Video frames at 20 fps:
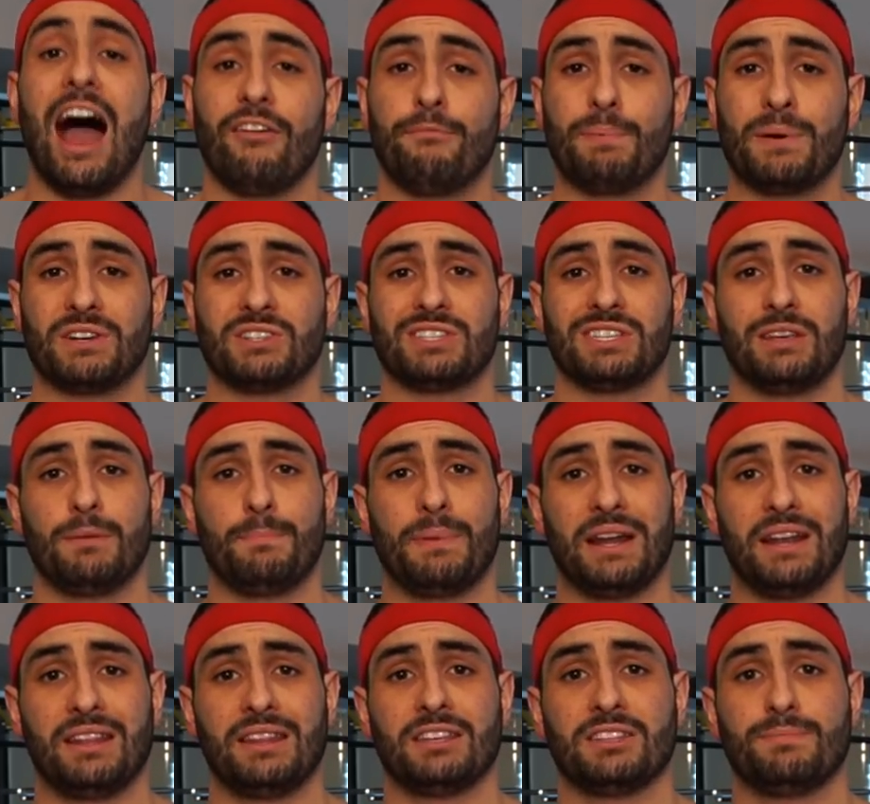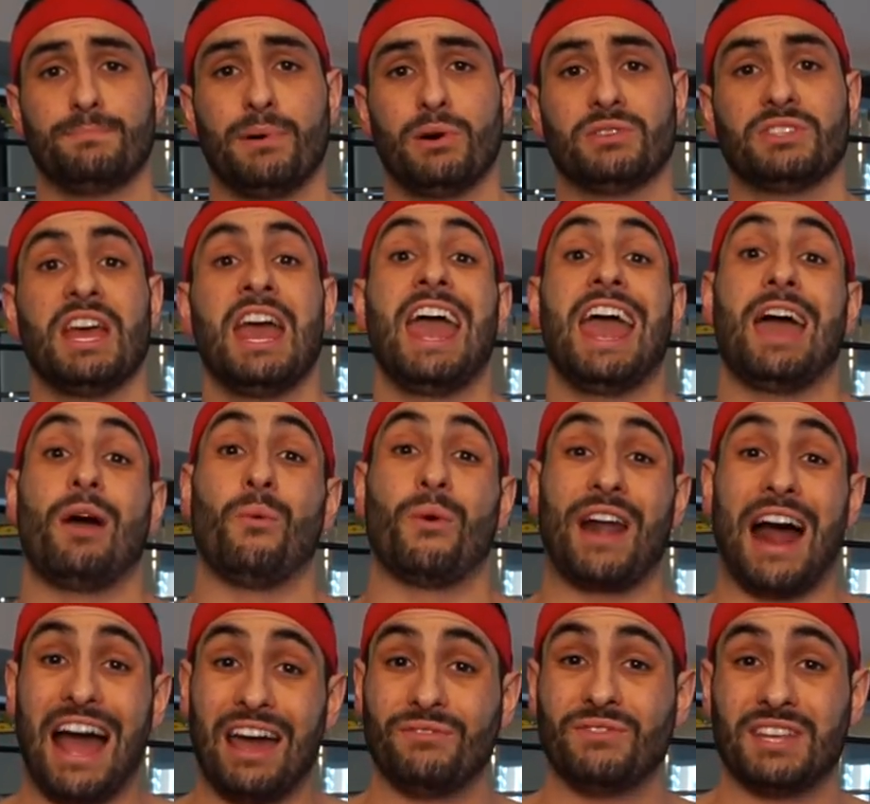I've personally been in this boat, and
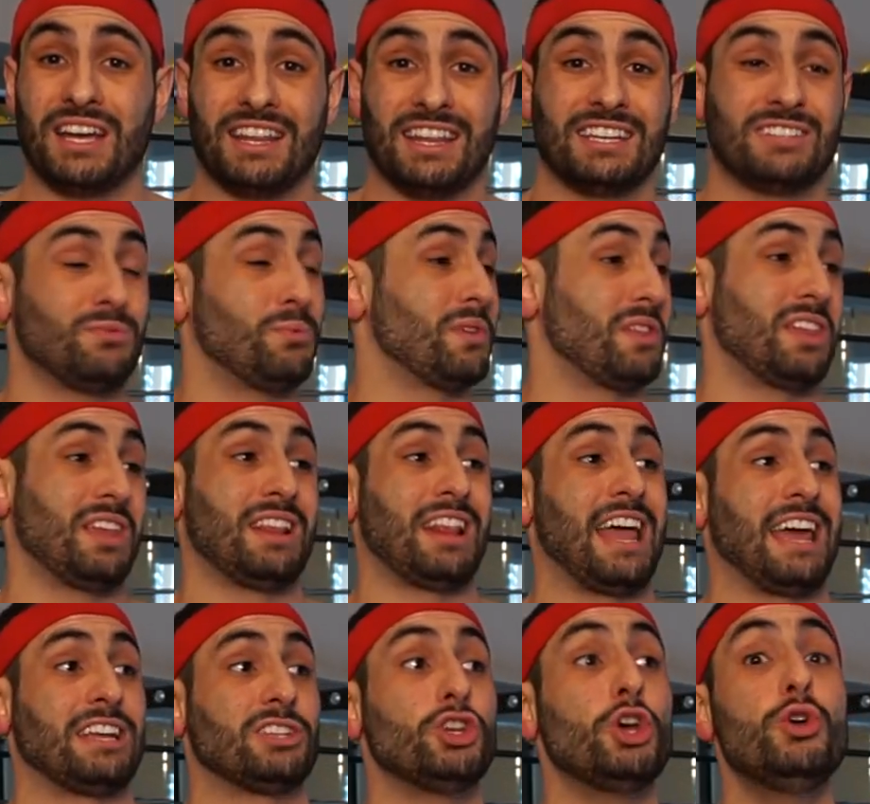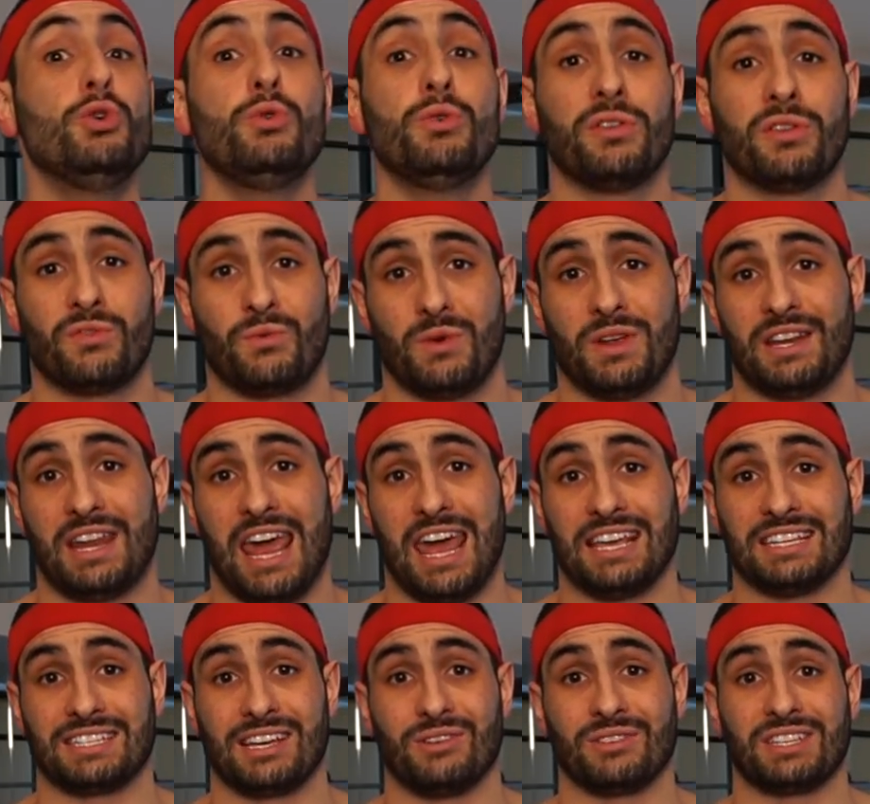when I've done this within like 2 to 3
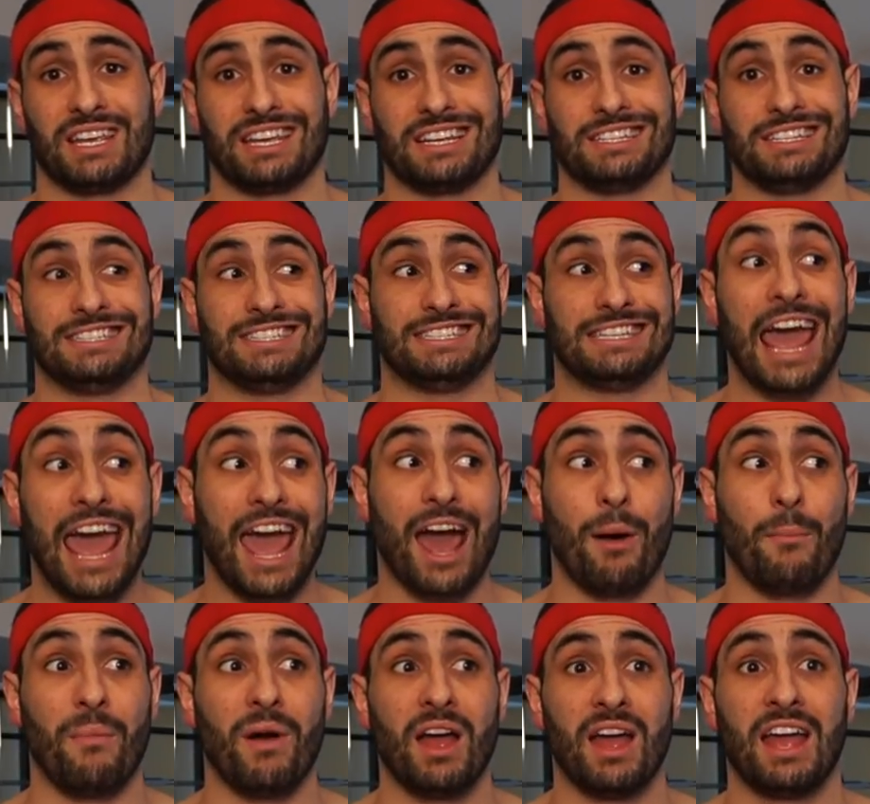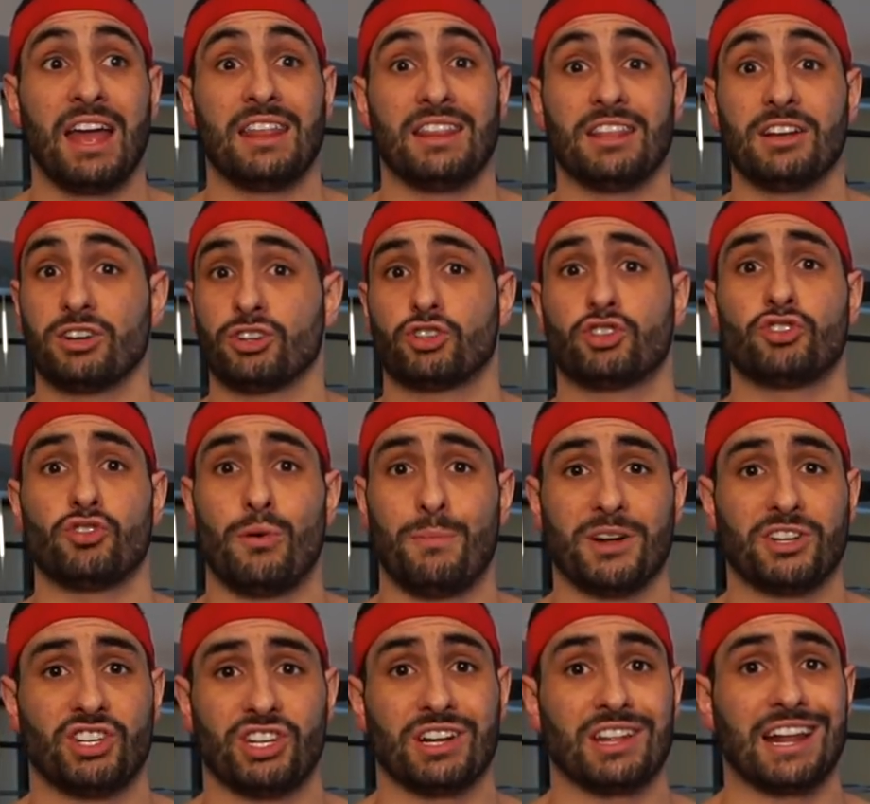days, I was like, damn, there's so
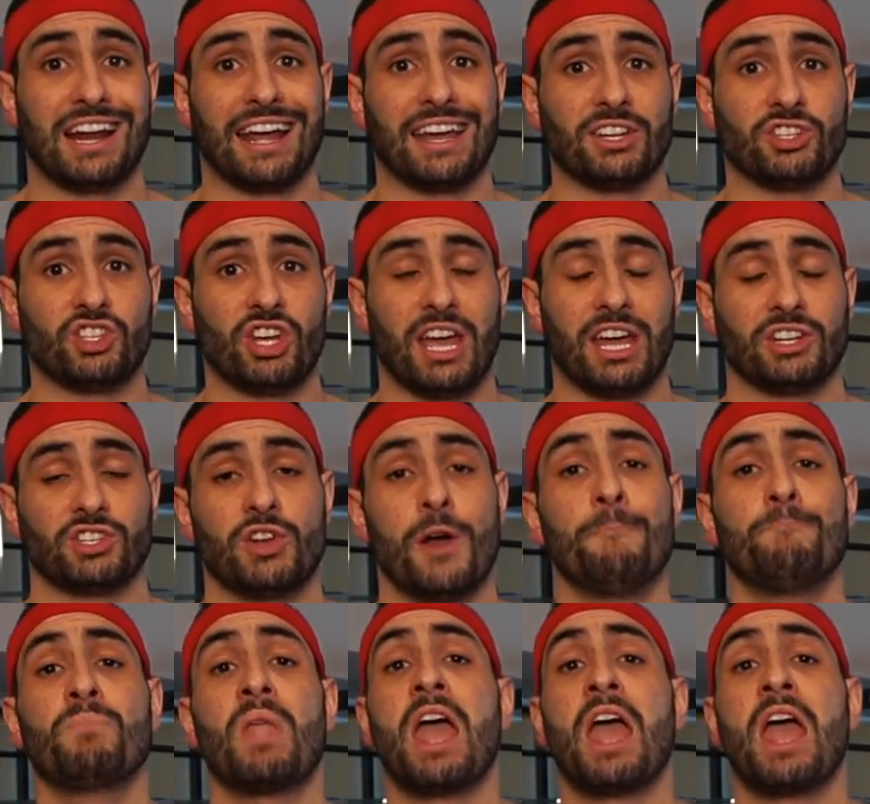much here that I could change.